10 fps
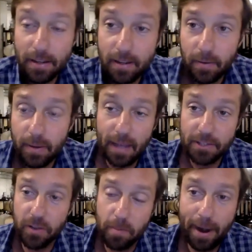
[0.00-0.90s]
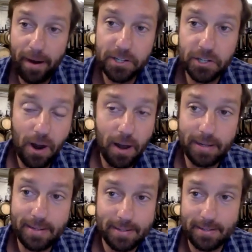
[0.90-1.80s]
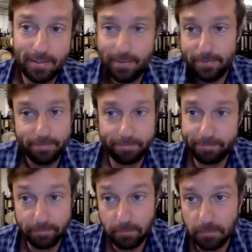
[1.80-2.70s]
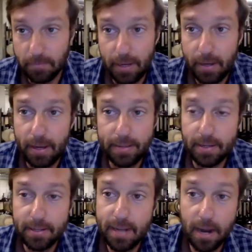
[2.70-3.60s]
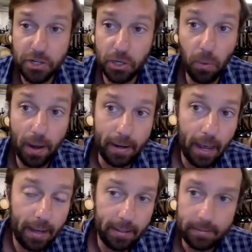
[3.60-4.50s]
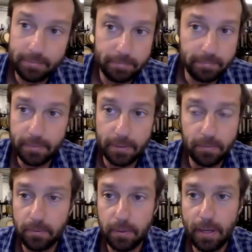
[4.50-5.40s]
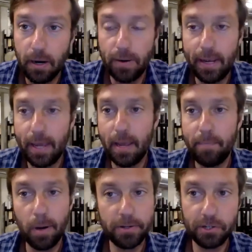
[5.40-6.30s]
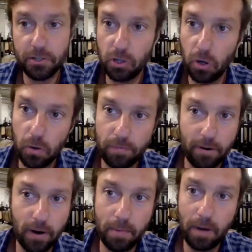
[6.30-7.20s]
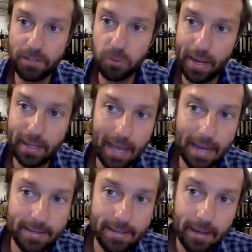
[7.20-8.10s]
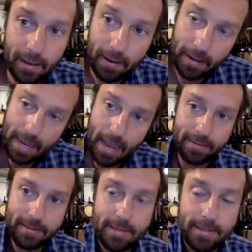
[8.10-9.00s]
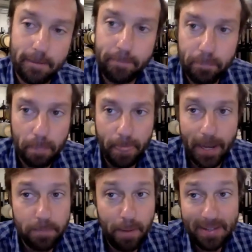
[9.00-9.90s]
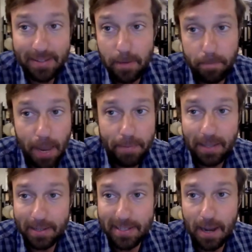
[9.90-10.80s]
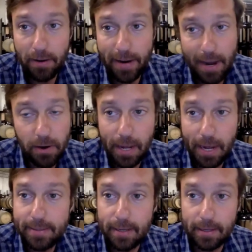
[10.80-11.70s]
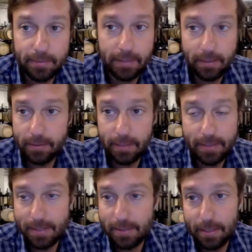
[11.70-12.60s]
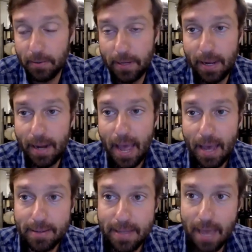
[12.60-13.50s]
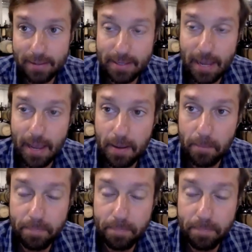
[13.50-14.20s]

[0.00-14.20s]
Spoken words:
Yeah. So the pairing Syrah it's an astonishing wine. It punches so far above its weight class. It's basically a baby La Sangre de Jonata. It has that same